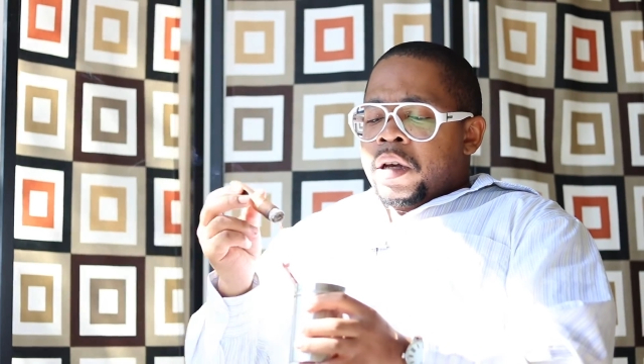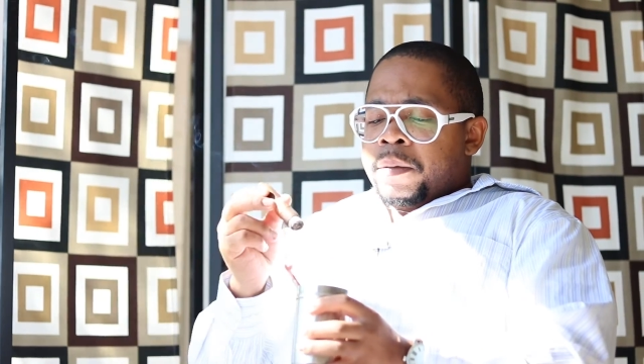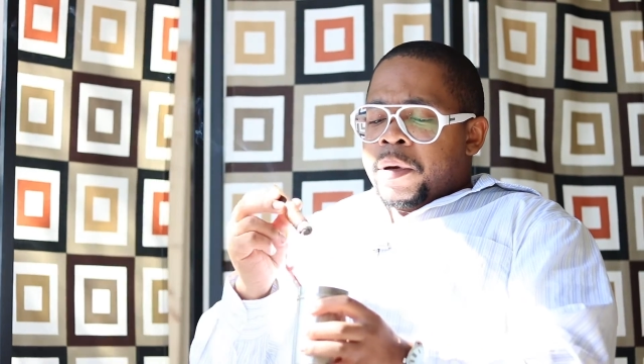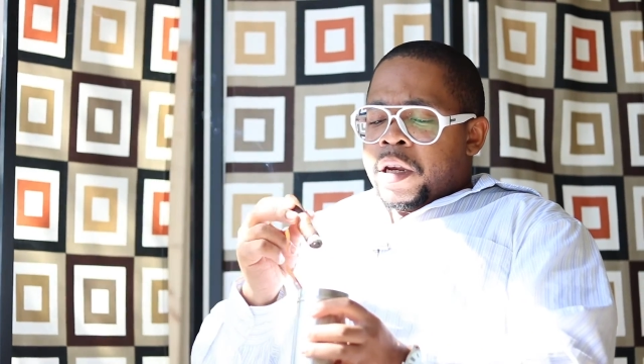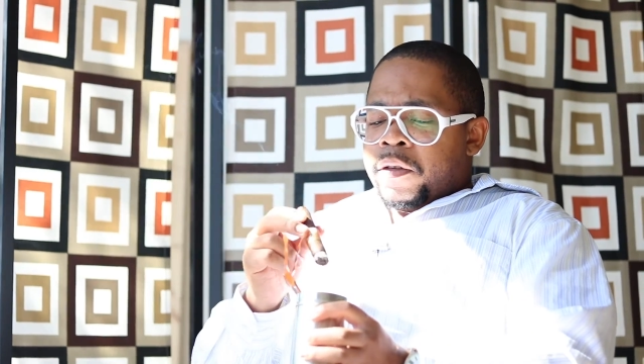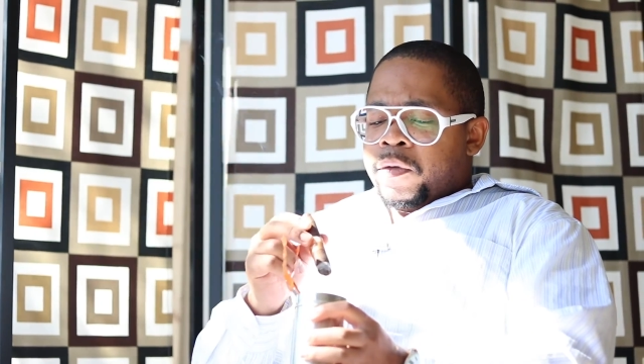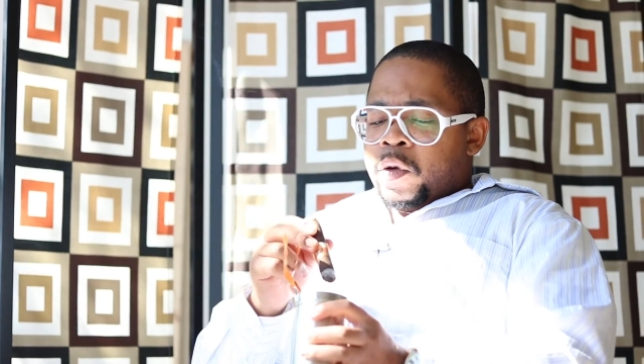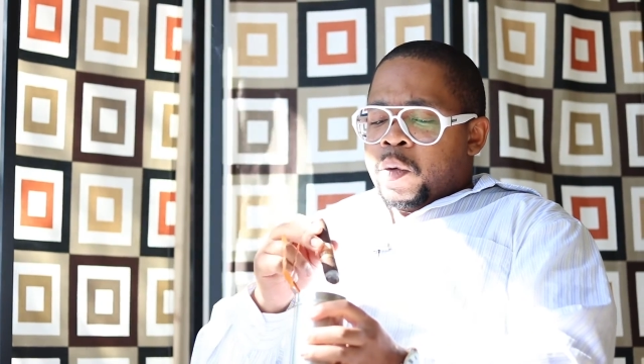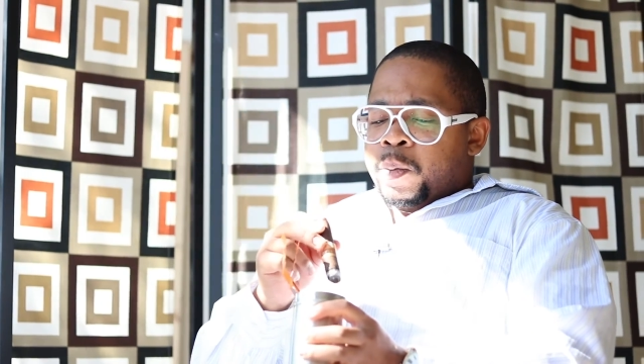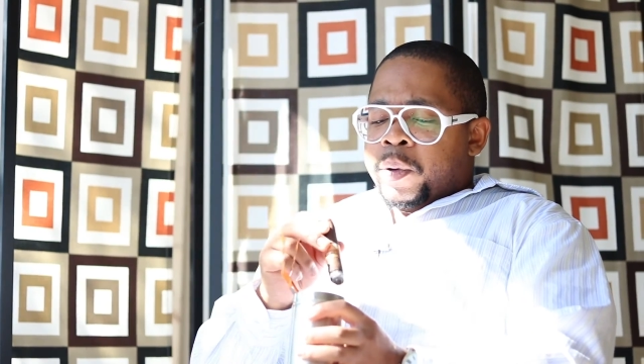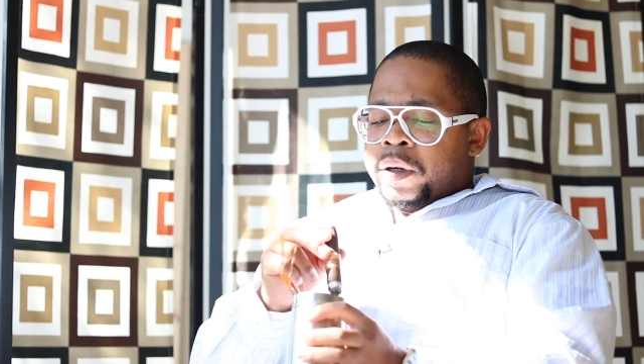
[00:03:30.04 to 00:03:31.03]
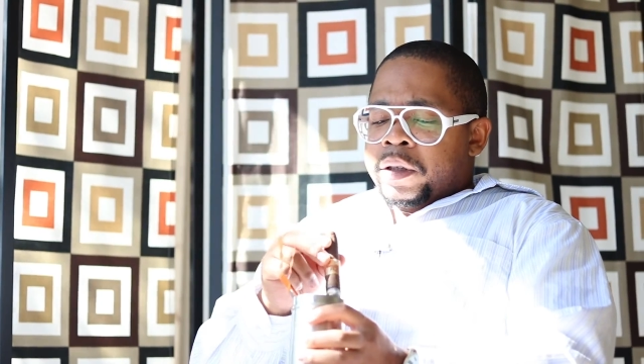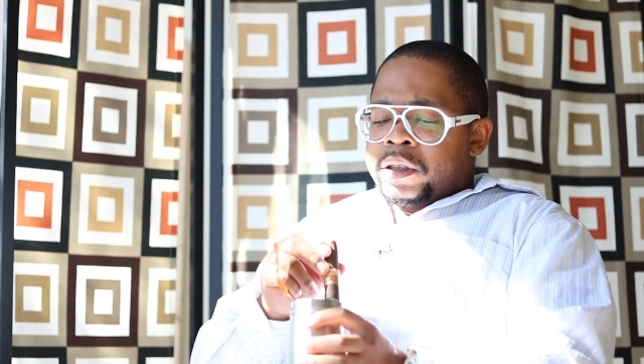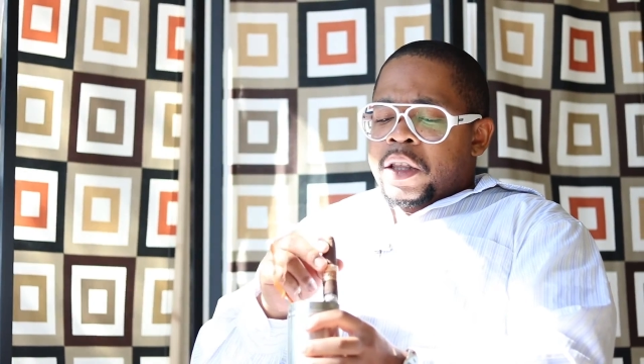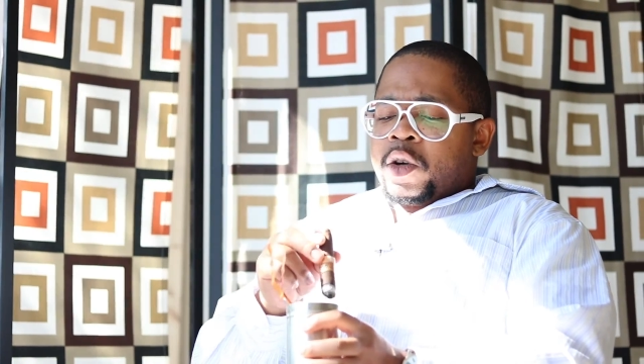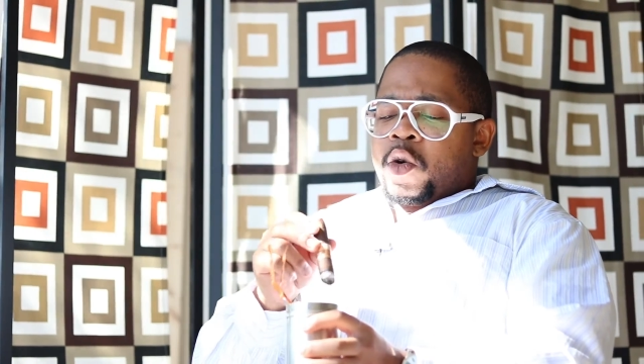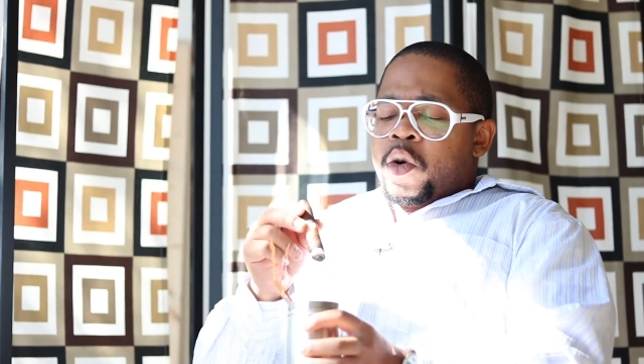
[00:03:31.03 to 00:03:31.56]
I mean if you put it
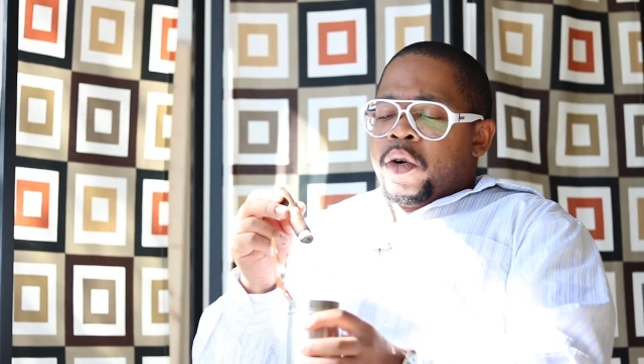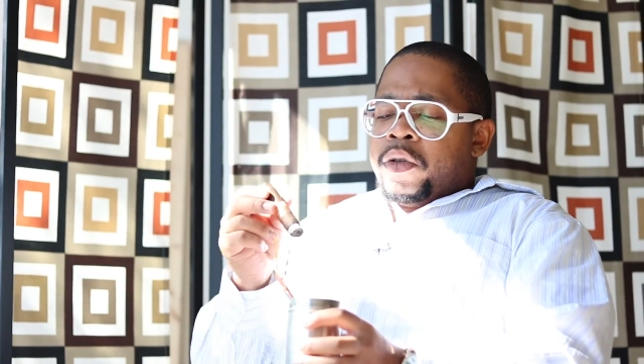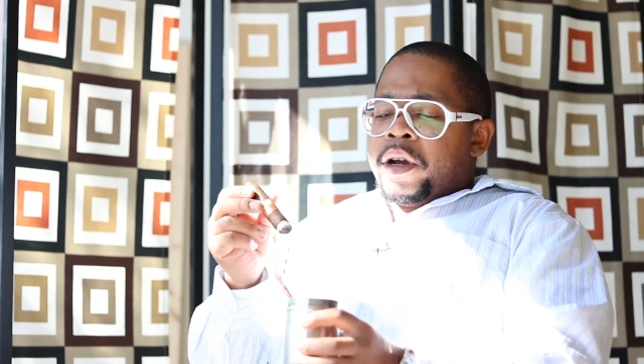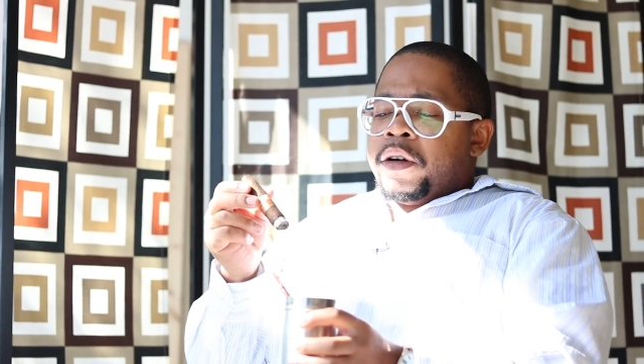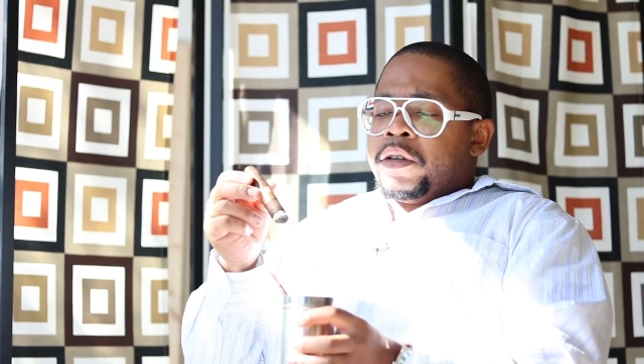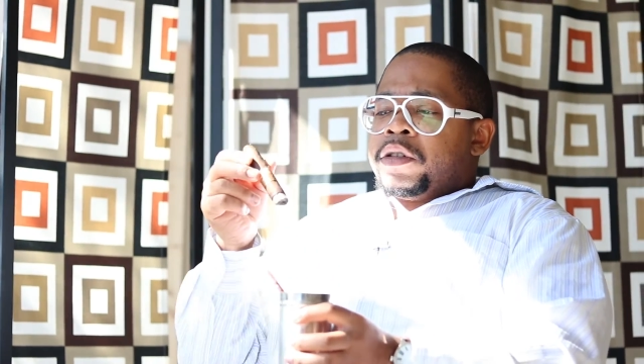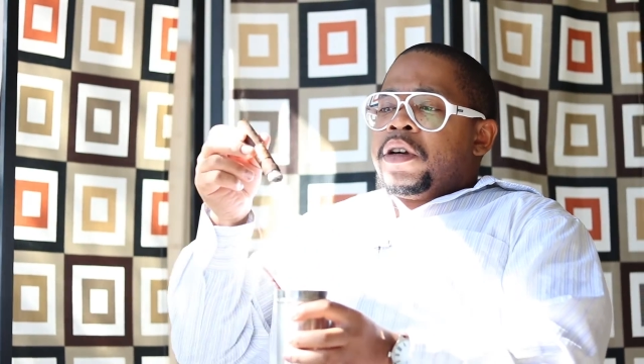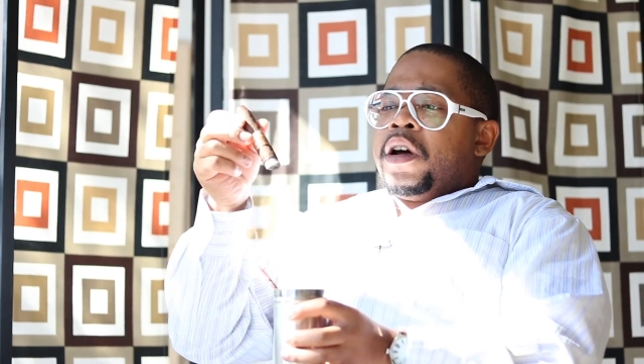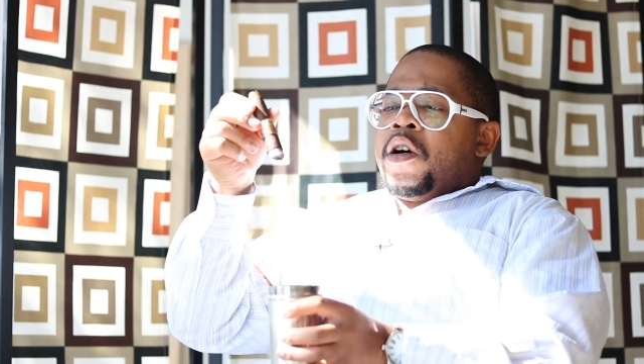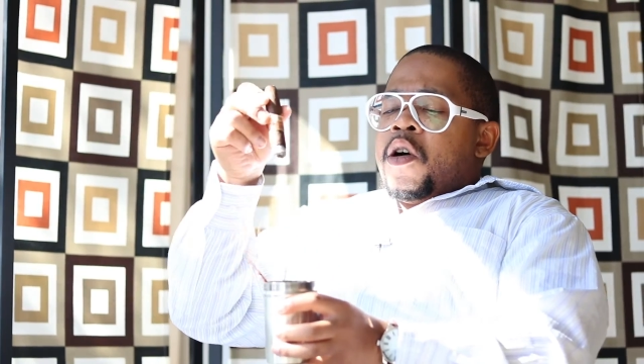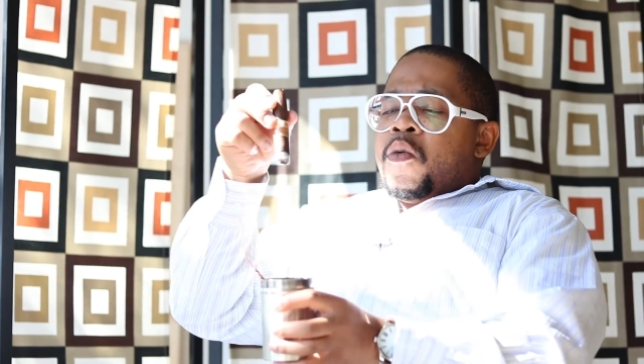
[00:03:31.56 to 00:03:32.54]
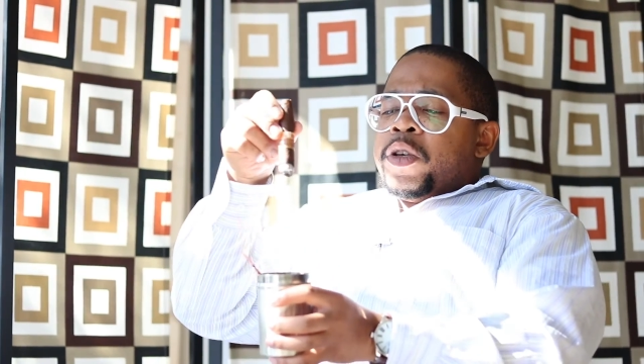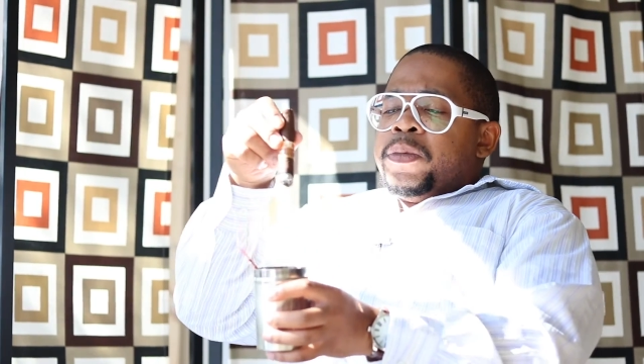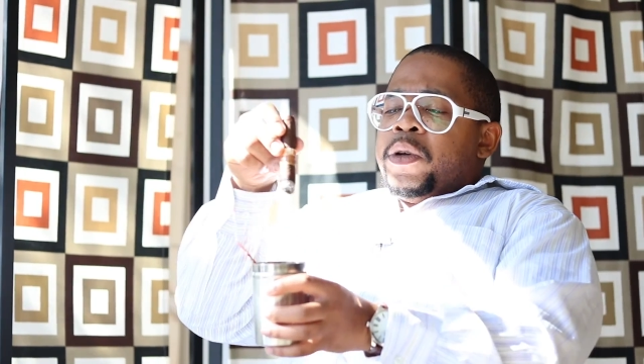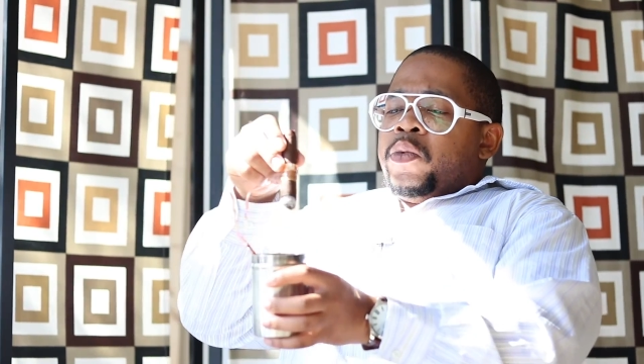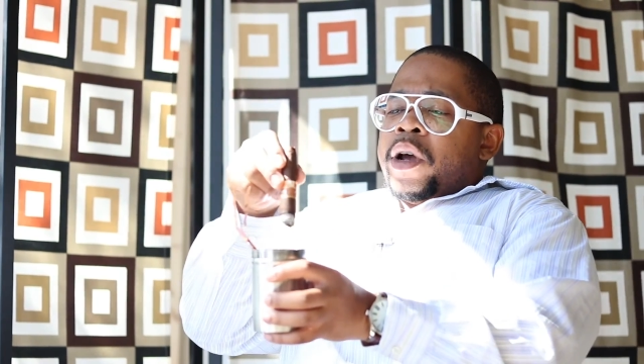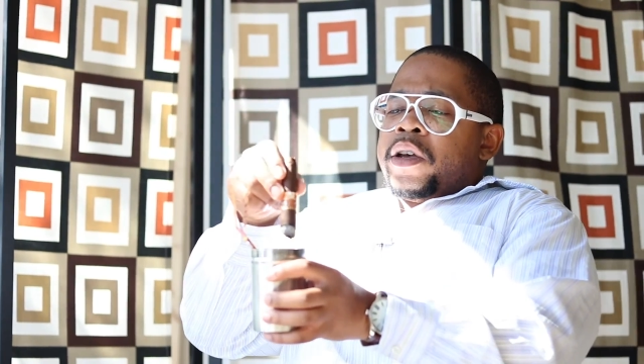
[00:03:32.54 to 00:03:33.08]
inside the coil there it's gonna always
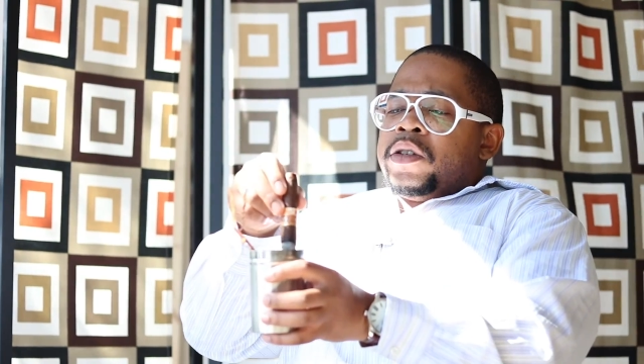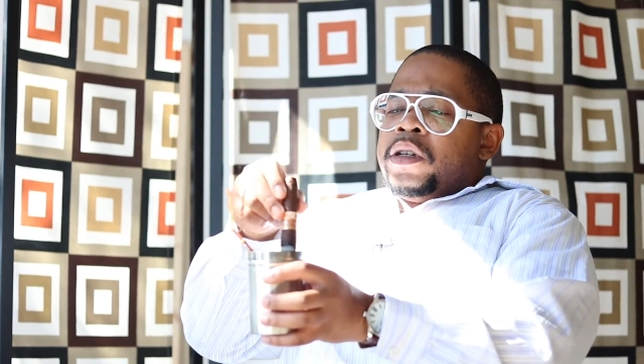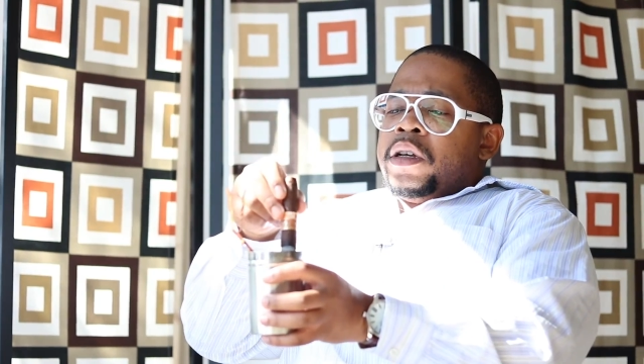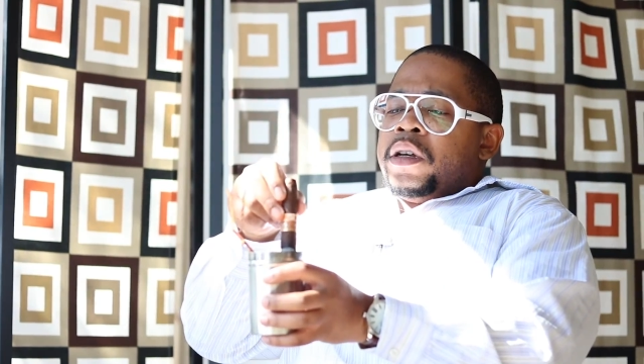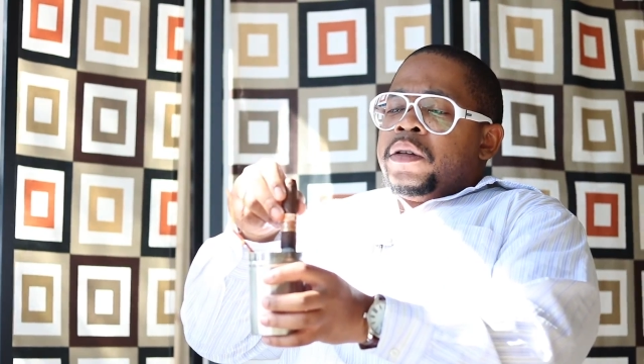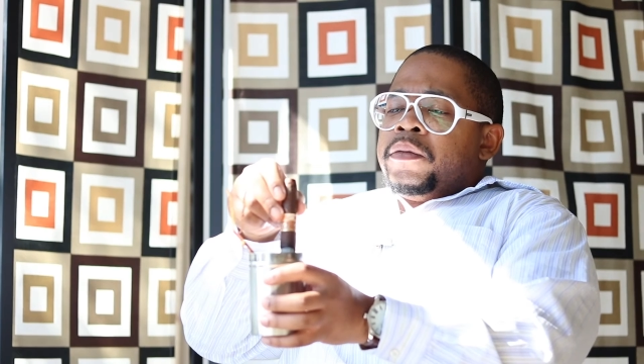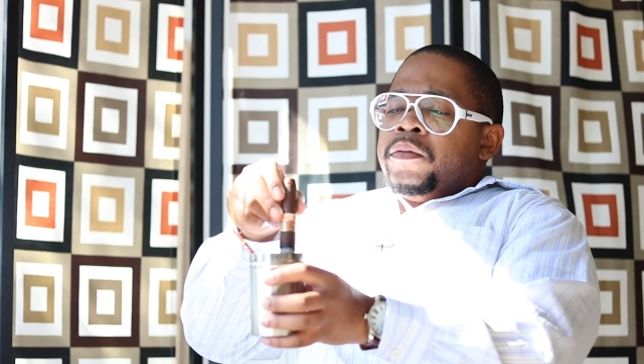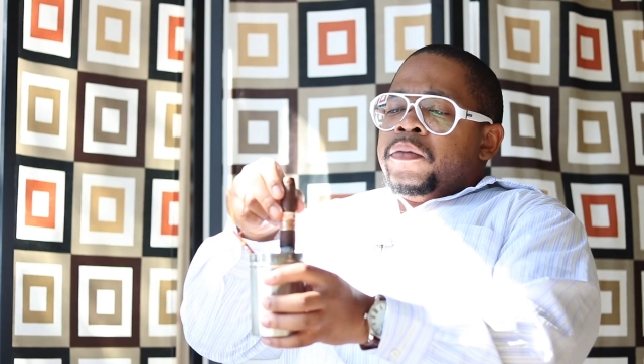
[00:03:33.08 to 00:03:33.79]
be resting